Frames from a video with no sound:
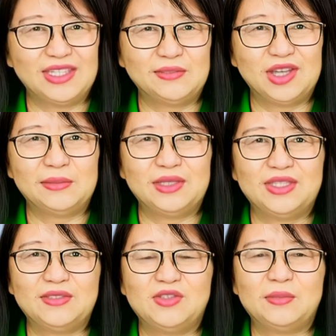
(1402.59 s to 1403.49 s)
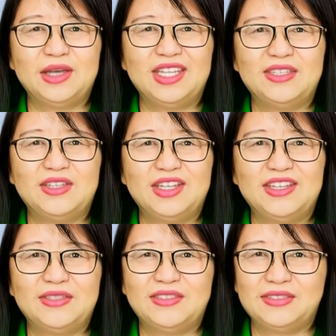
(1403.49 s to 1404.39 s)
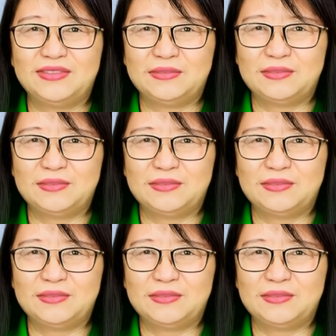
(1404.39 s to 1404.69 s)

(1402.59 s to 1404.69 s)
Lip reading: is famous for many things.